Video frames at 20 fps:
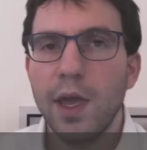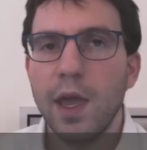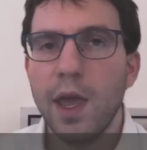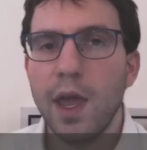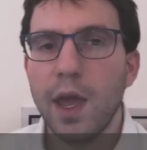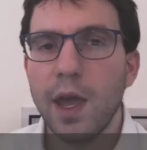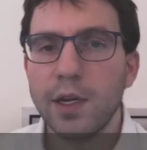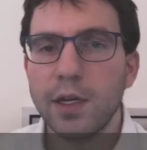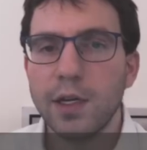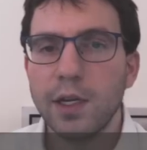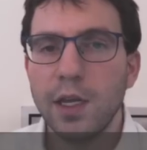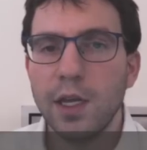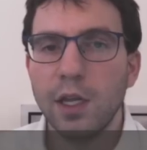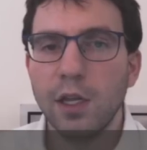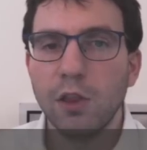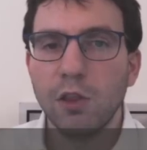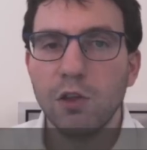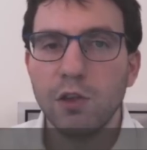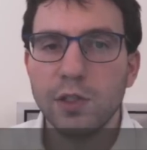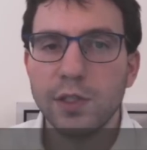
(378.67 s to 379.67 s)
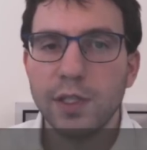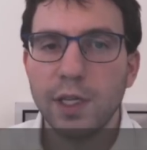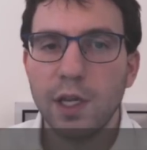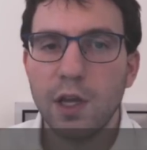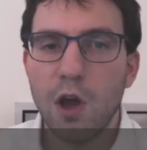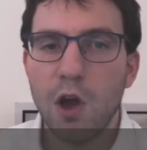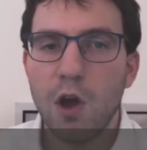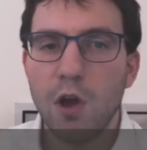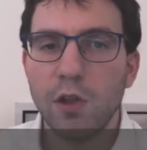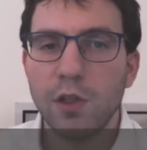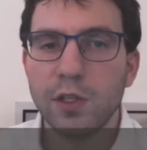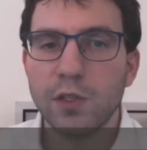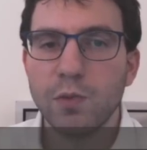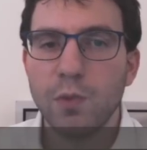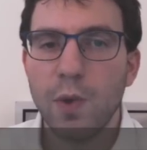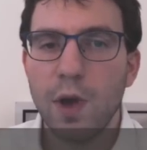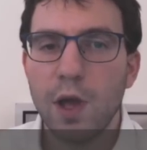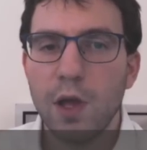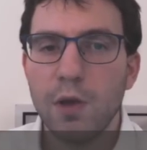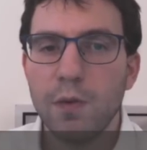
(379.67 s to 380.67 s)
And it looks like all is
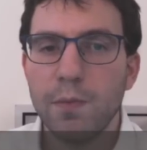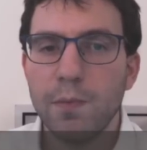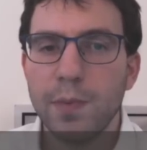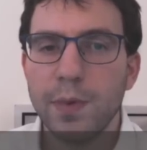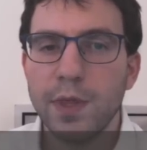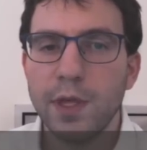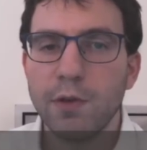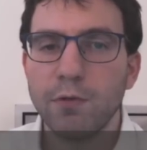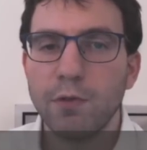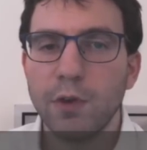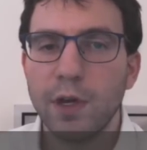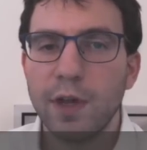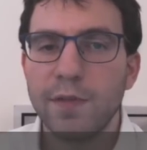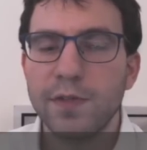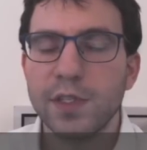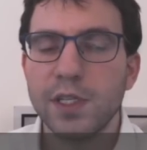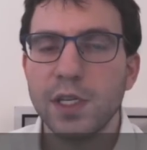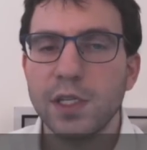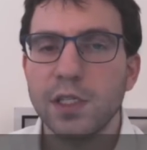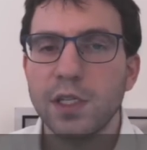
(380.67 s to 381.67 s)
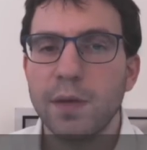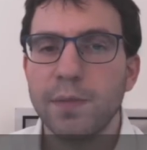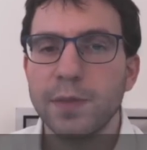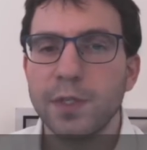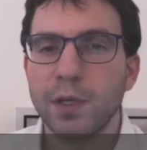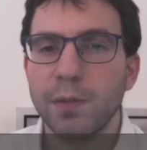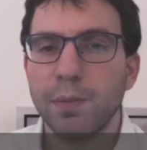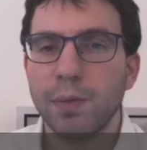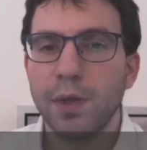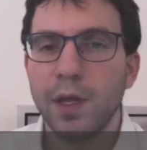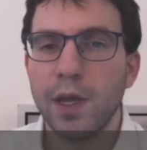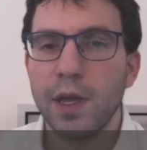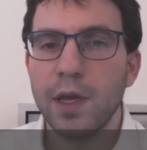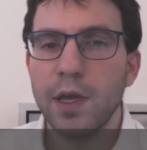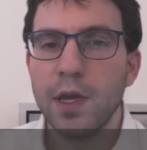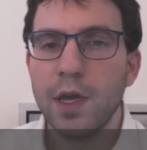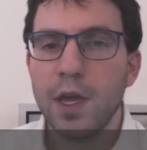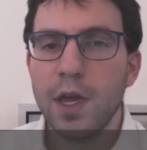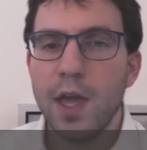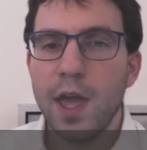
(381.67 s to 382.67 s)
well, but then rook f six comes into play,
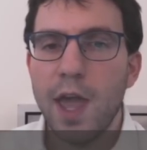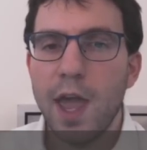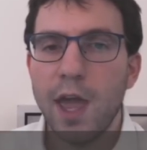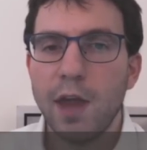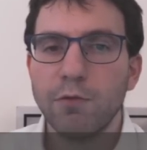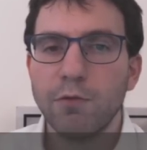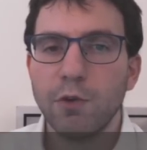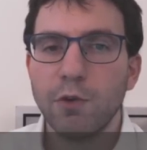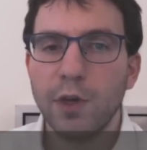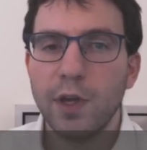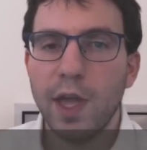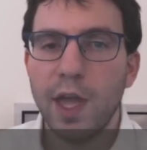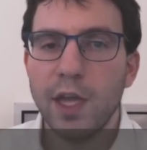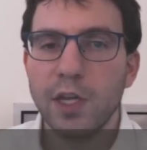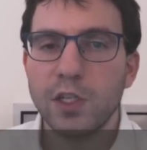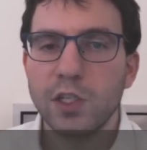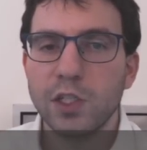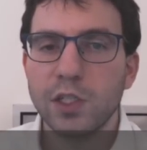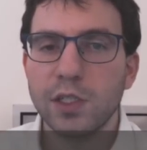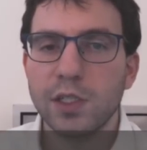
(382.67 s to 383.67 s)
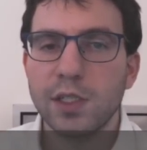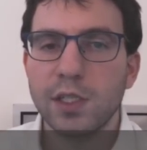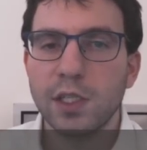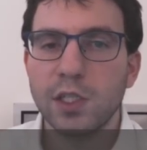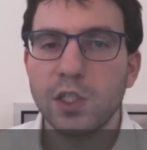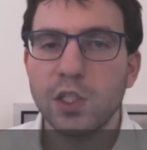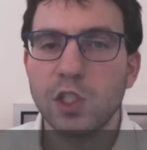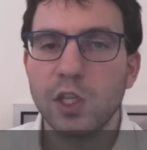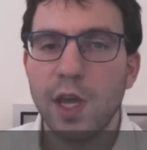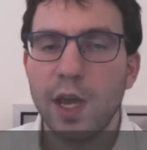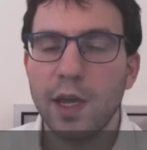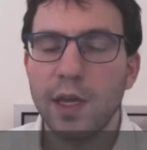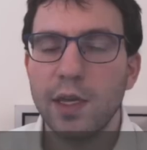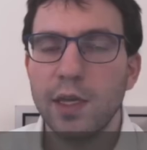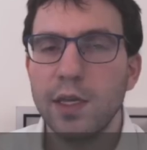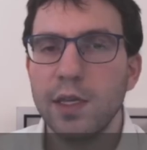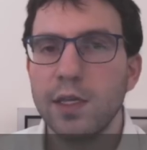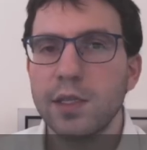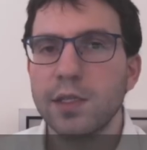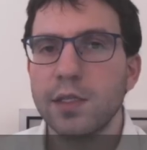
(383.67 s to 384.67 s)
and rook h six check
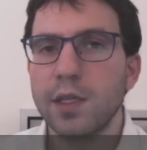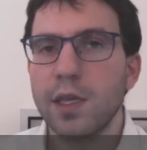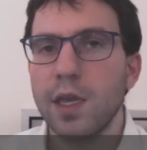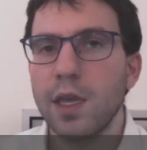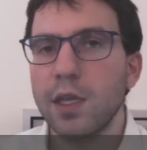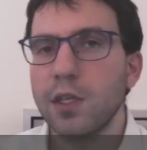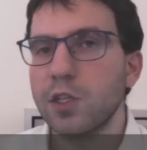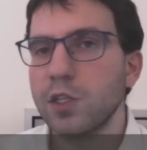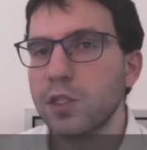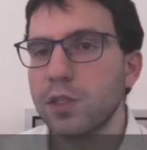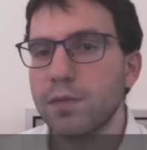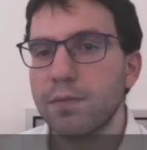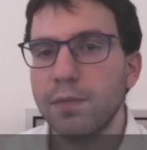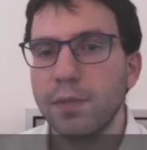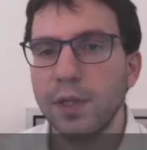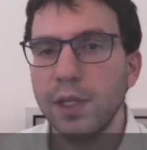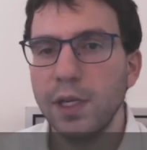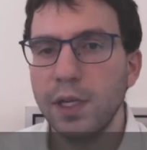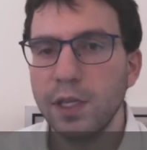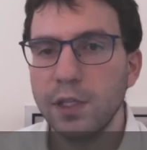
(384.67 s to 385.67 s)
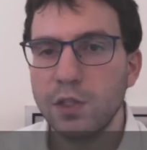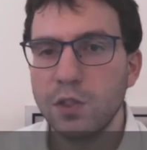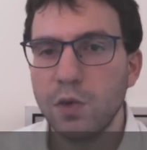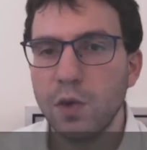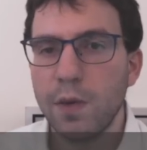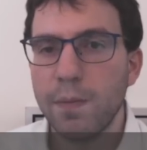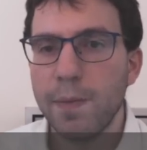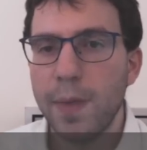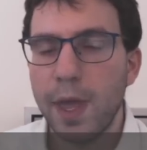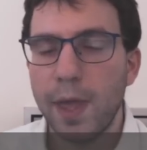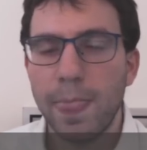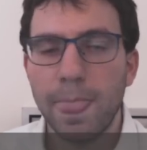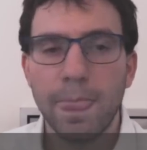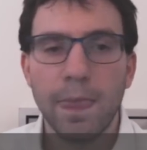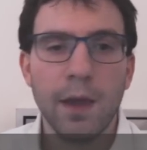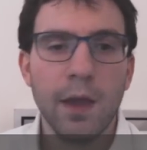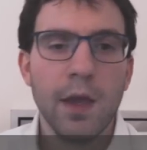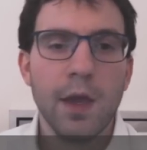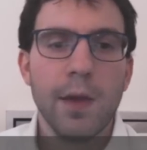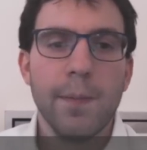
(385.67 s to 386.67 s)
is just leading to a mate
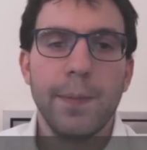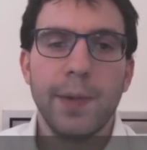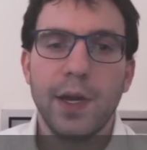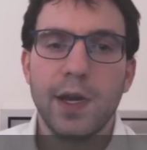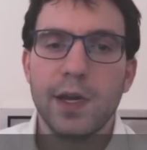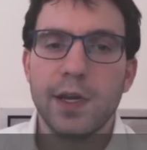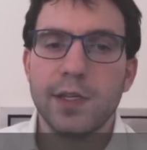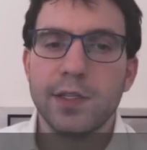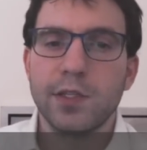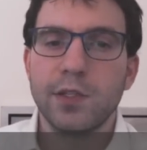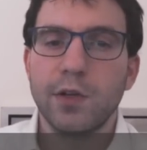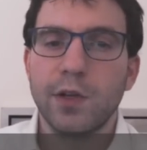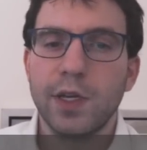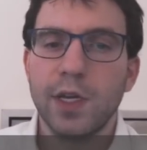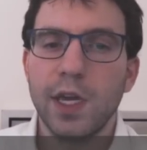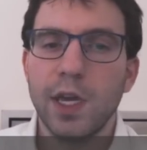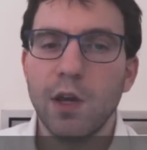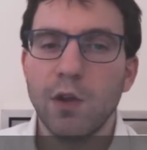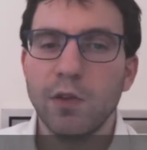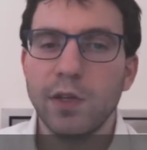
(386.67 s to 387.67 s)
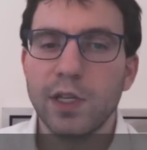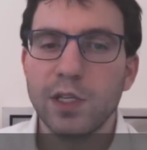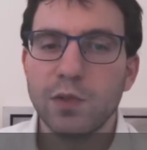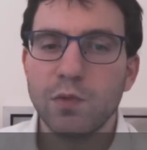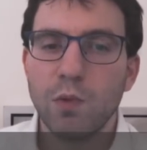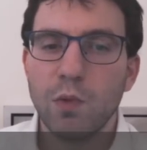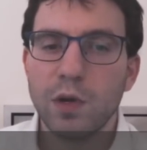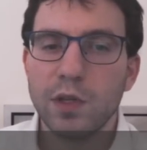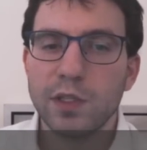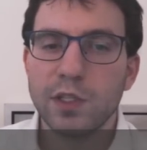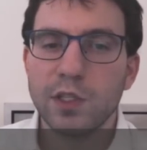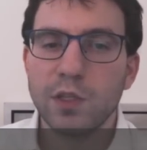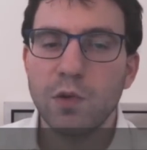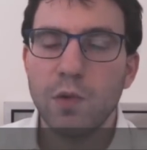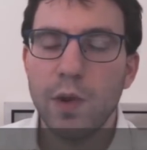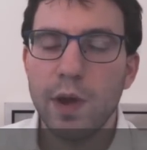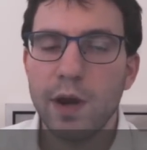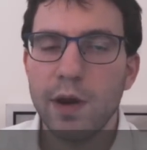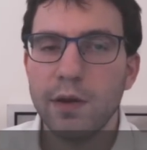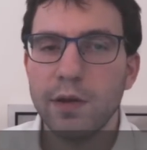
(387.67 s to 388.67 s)
because your king only has one
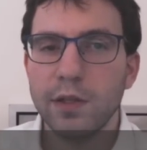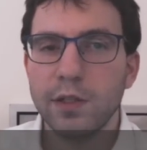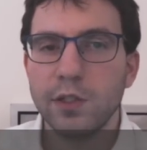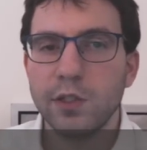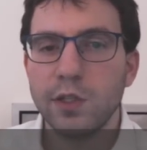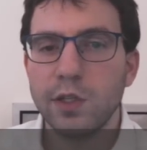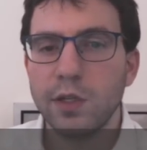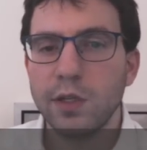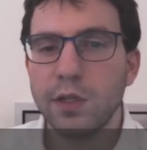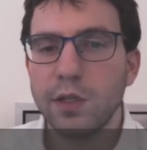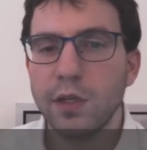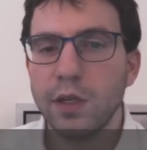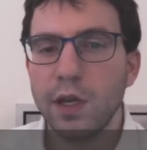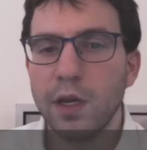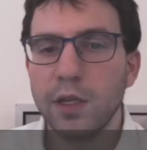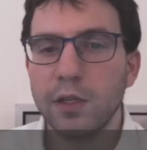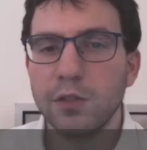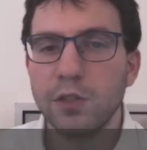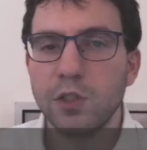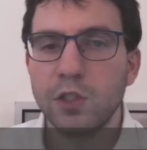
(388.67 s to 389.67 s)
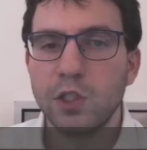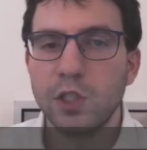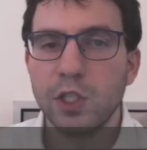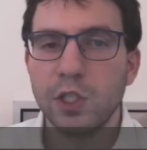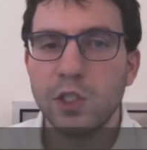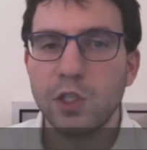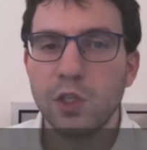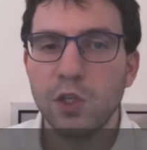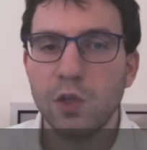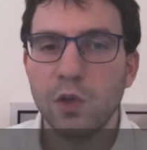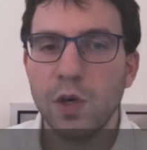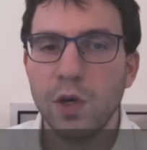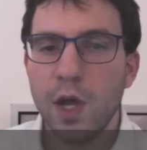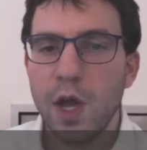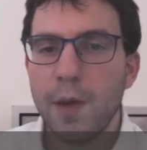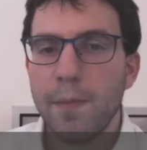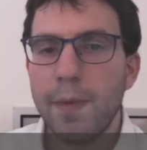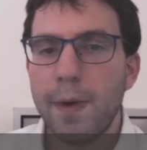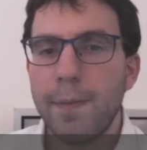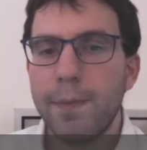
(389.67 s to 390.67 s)
square, and Uh, g two,
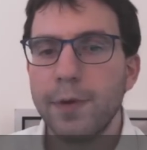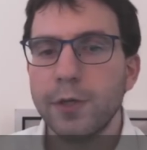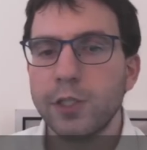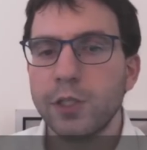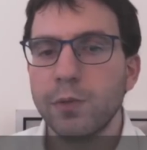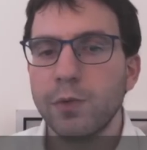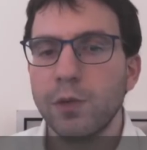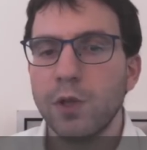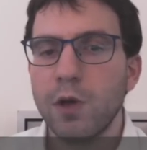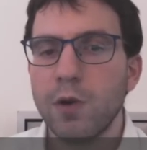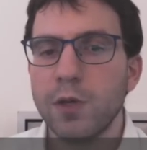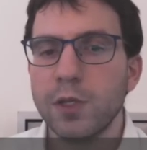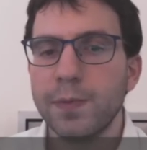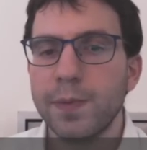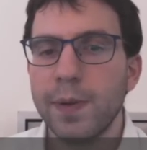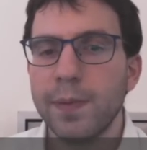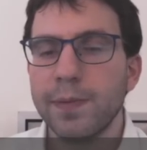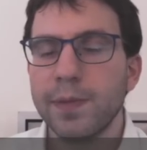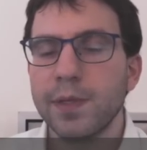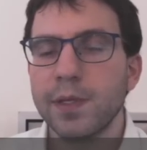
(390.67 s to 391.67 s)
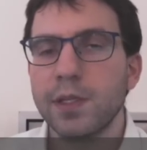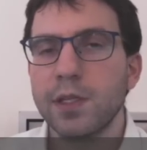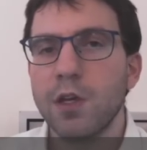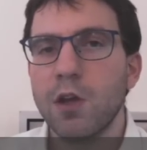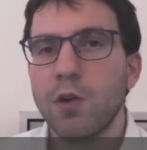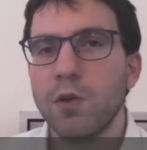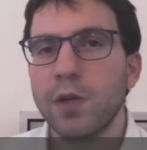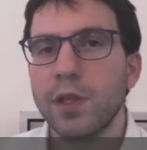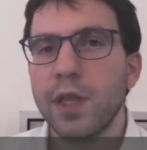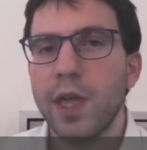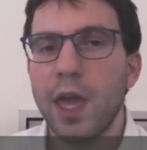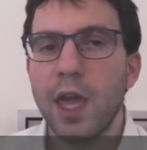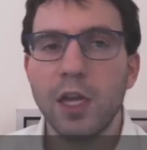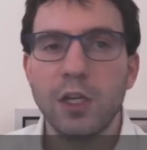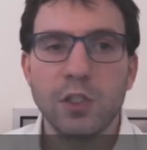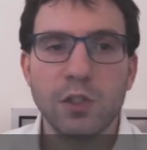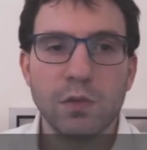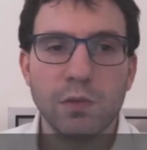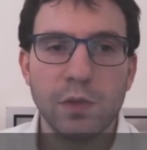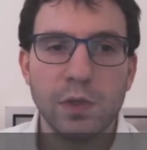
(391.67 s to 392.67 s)
my bishop will always be able to go to the
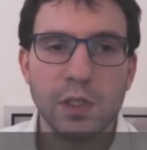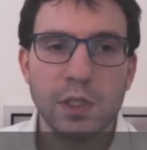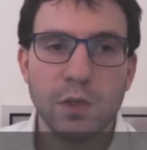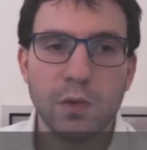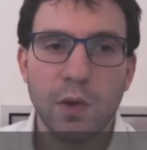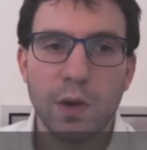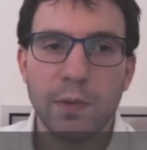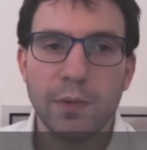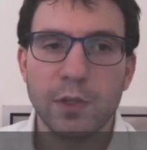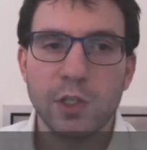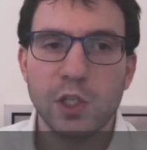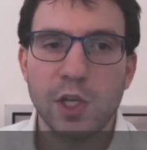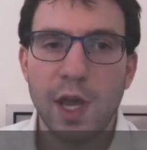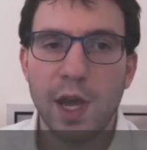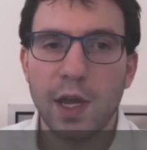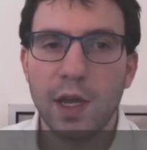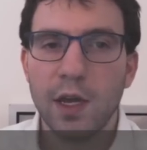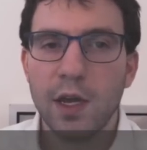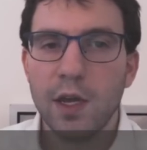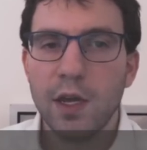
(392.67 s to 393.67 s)
h three square with check.